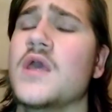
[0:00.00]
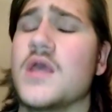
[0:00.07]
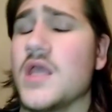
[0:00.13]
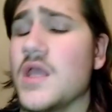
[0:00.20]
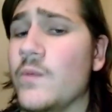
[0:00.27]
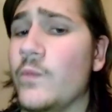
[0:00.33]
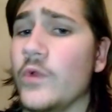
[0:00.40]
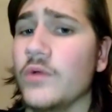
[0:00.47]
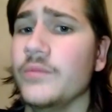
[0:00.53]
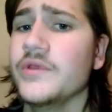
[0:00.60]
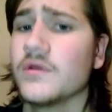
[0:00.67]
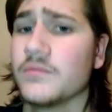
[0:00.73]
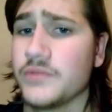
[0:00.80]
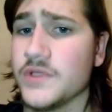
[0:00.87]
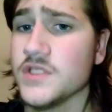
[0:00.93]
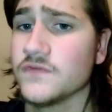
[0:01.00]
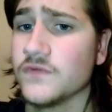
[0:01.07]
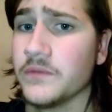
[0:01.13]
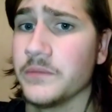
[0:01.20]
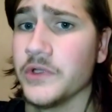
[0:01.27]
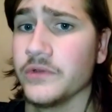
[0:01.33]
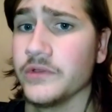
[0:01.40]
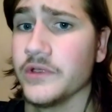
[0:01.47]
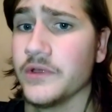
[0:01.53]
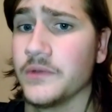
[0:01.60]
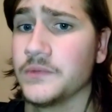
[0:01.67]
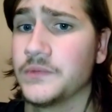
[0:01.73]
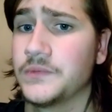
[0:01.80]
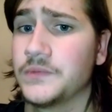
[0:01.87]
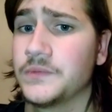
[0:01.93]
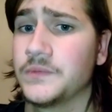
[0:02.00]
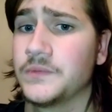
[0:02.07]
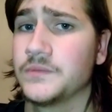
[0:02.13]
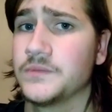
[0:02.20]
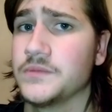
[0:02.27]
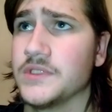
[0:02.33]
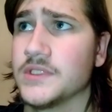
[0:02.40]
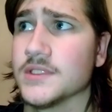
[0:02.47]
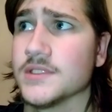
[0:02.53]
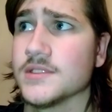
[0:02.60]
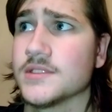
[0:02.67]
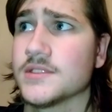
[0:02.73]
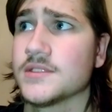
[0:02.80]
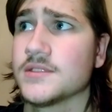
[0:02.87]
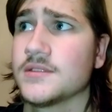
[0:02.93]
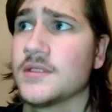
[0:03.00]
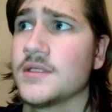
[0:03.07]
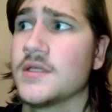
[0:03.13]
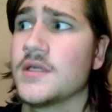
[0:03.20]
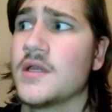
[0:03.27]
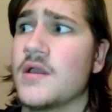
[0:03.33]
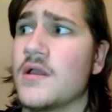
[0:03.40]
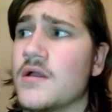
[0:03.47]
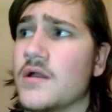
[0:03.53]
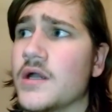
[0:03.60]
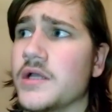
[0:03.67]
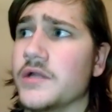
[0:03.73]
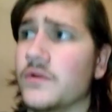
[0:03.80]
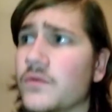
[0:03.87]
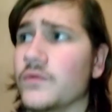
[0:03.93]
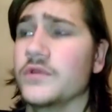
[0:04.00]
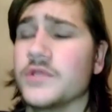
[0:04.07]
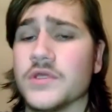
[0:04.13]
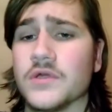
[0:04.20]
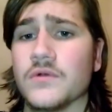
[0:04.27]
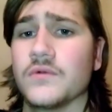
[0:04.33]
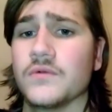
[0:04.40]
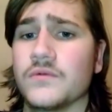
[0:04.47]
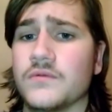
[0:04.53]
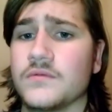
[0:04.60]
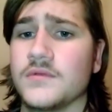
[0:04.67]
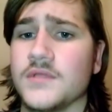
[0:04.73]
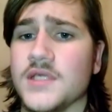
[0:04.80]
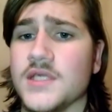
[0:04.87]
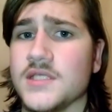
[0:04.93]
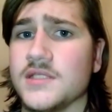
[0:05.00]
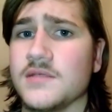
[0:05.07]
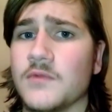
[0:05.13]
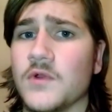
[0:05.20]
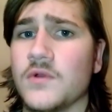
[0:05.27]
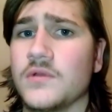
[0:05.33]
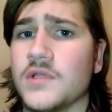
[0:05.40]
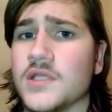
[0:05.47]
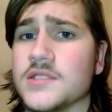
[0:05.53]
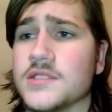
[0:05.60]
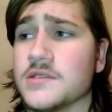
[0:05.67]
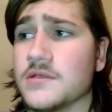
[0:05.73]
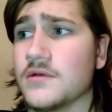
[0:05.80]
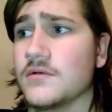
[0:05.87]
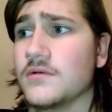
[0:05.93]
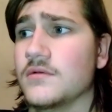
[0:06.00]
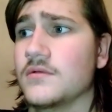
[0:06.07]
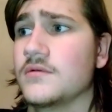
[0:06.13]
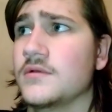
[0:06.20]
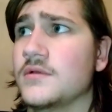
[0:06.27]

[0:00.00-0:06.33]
It will be on peaceful mode though, because I don't really go easy mode until